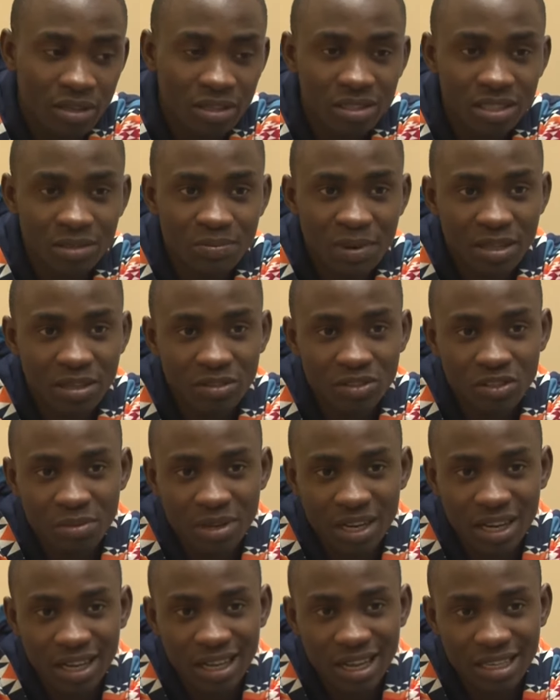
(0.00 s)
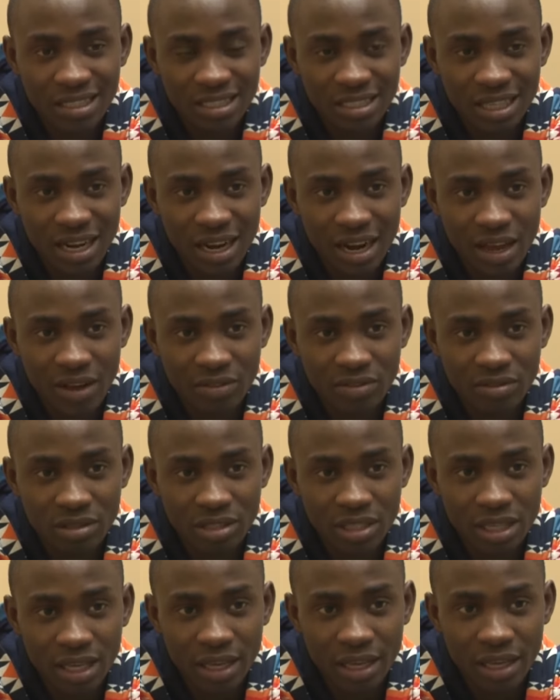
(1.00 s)
spite of so many classes that I have to
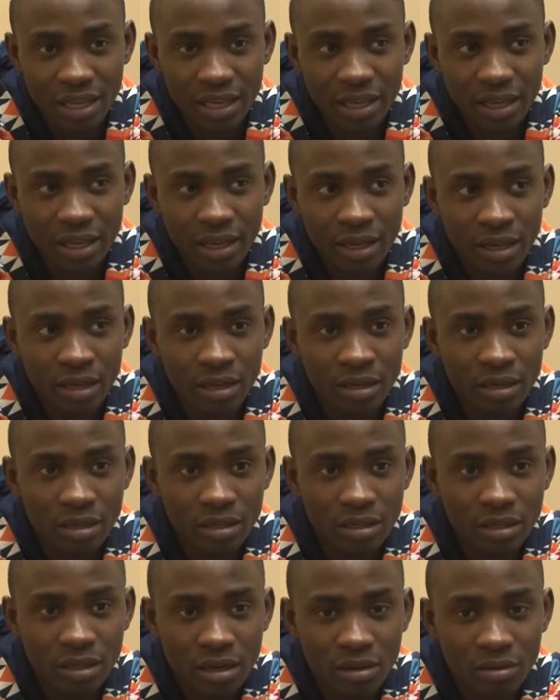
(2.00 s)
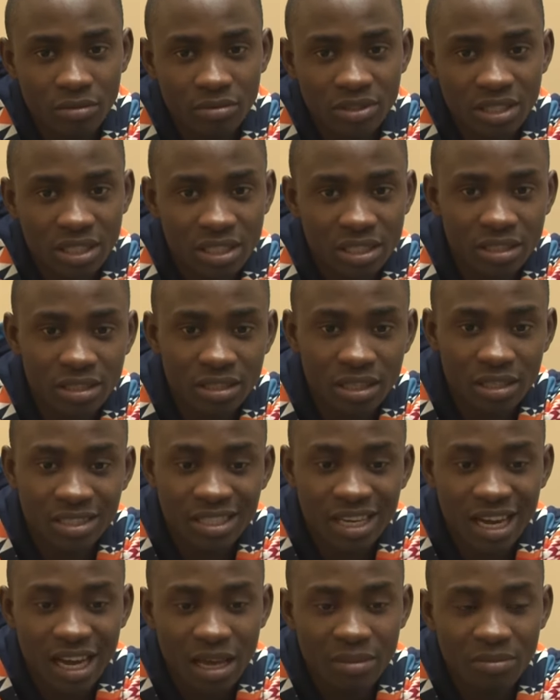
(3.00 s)
take, the
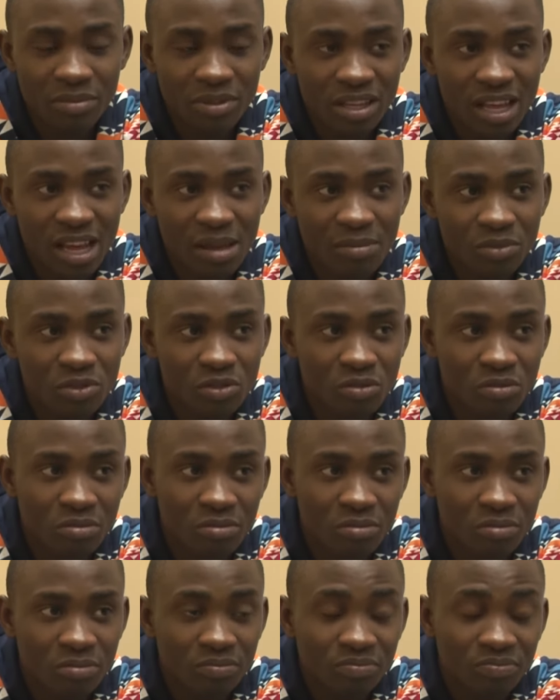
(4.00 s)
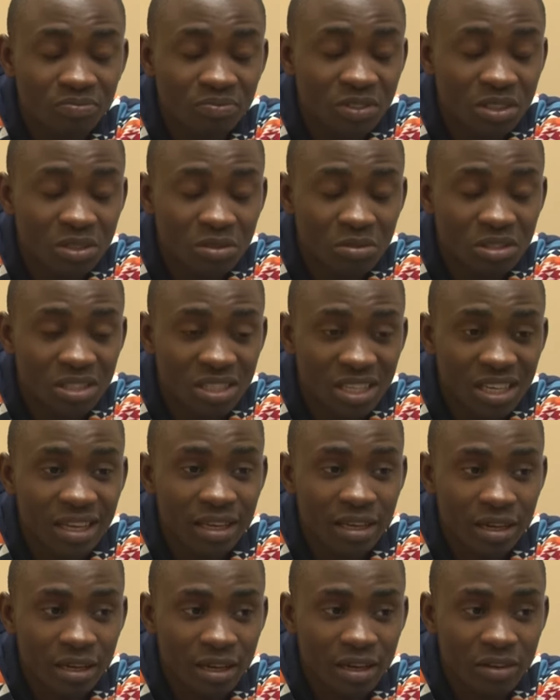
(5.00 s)
time to
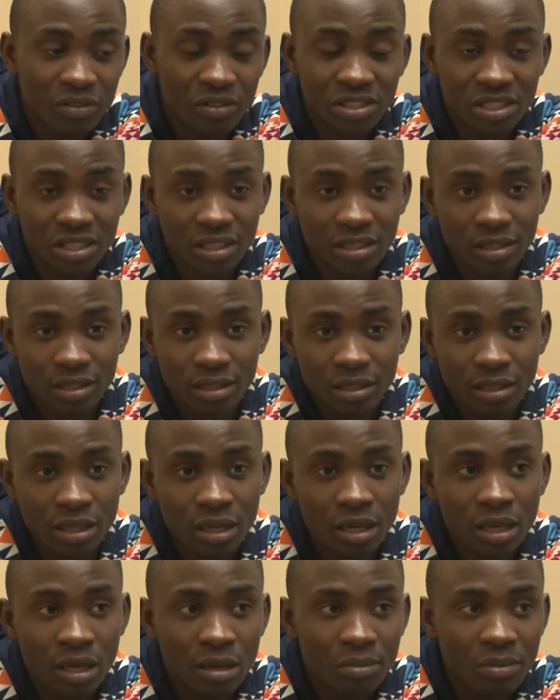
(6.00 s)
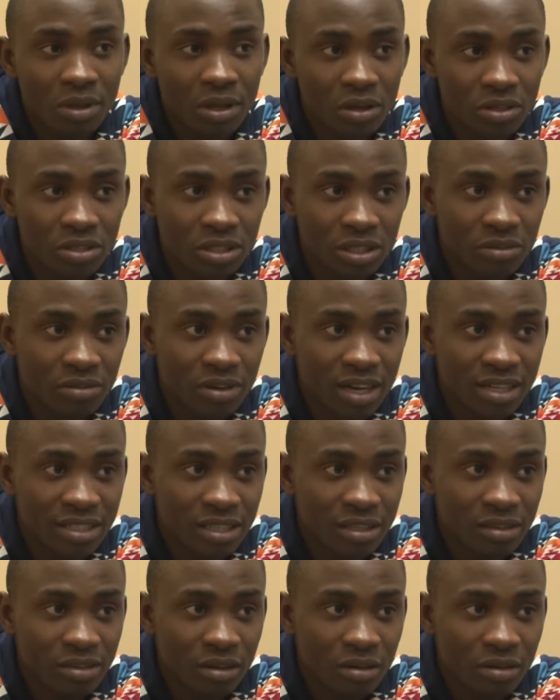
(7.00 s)
think critically, because writing
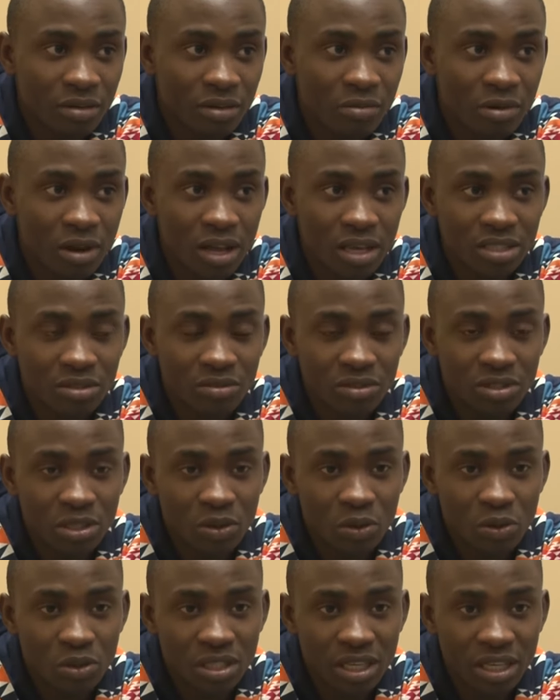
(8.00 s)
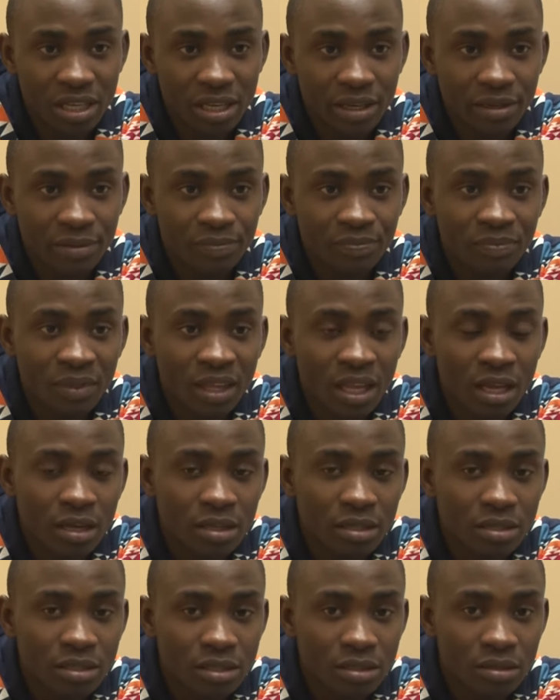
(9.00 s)
requires critical thinking.
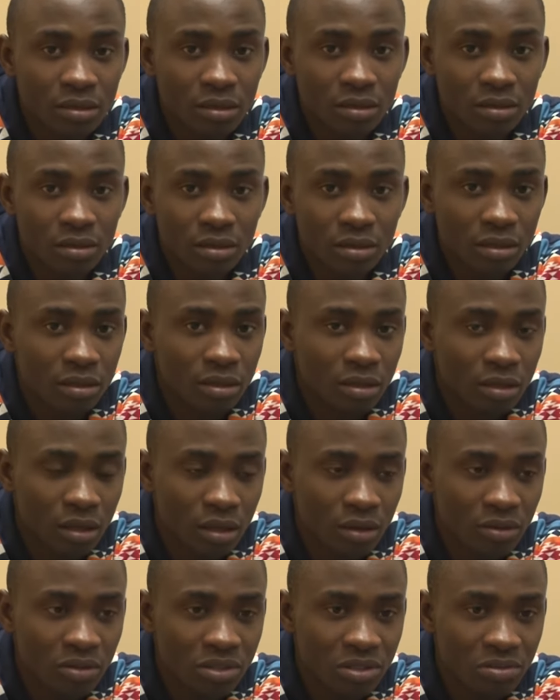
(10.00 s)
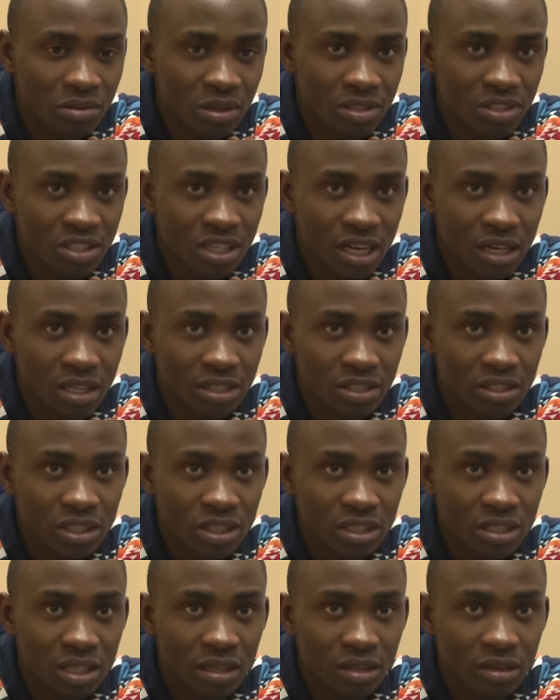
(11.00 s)
So all those were
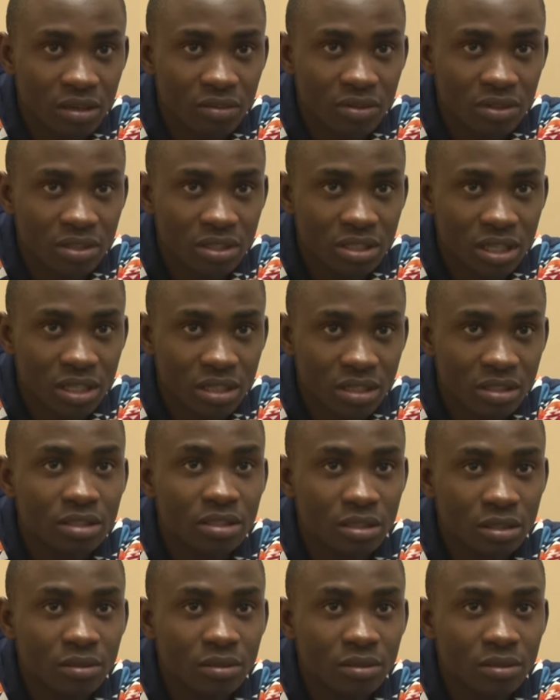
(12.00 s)
challenges and all of those things.